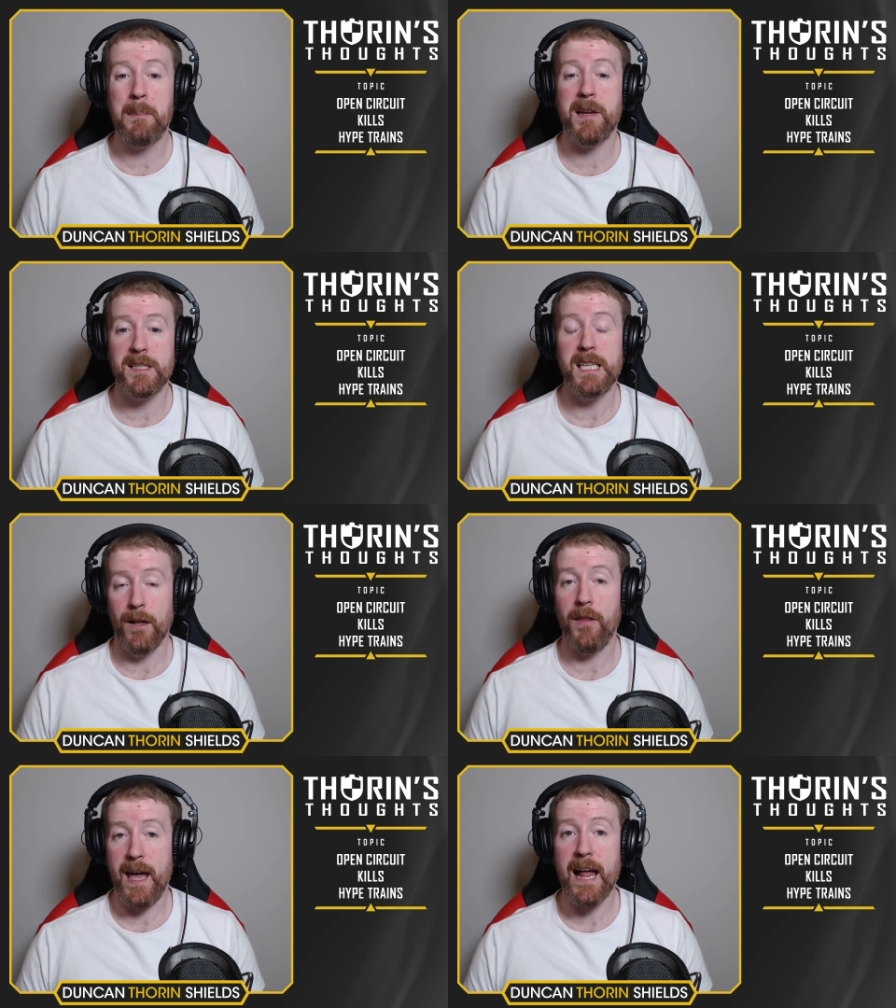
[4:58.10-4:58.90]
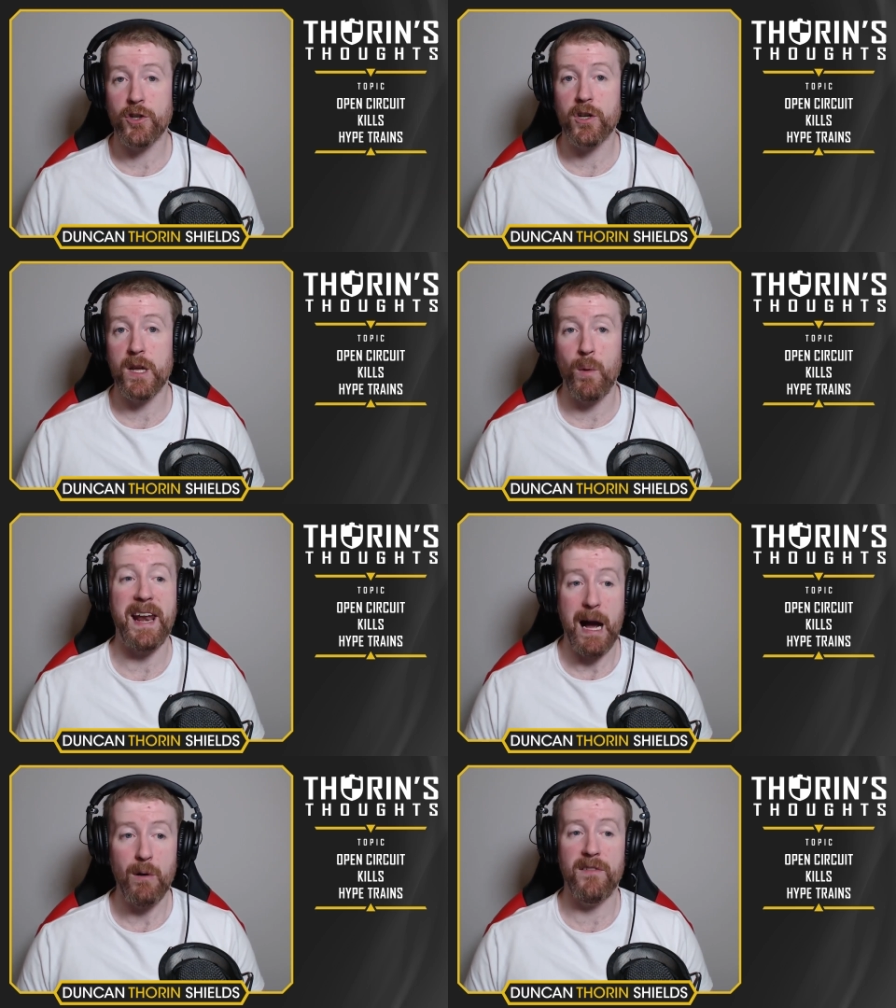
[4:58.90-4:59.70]
But until they actually
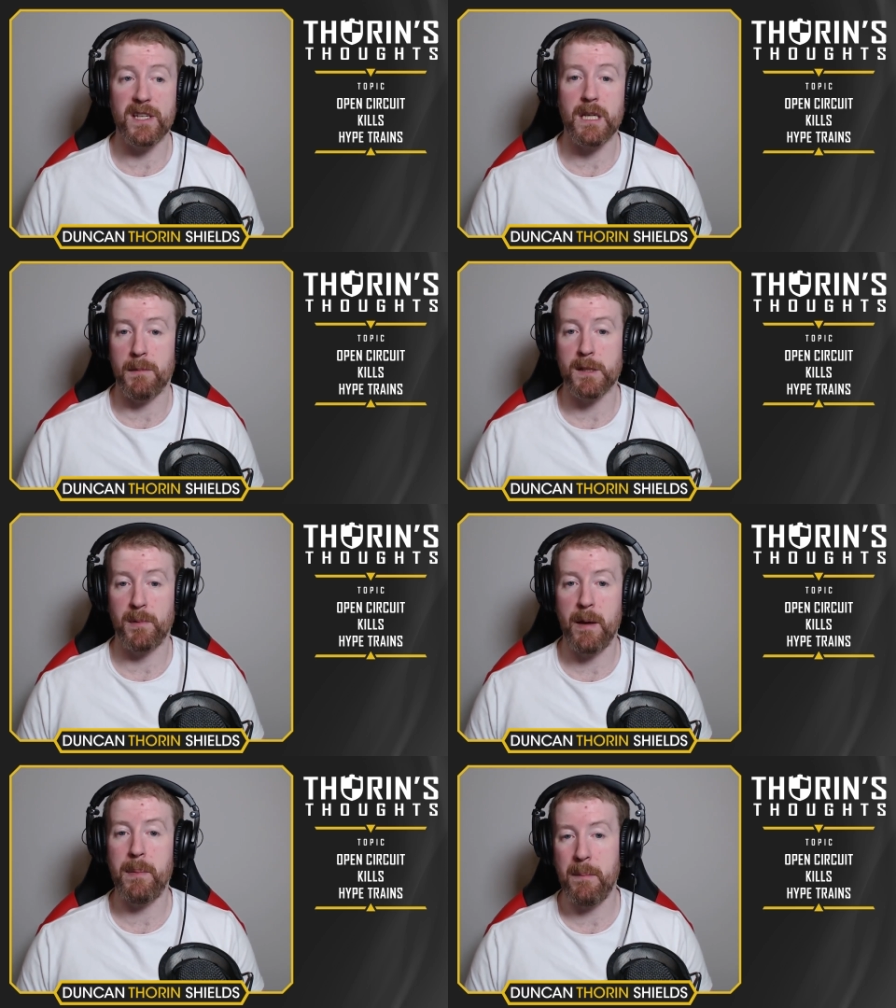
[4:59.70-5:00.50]
went out in the summer split,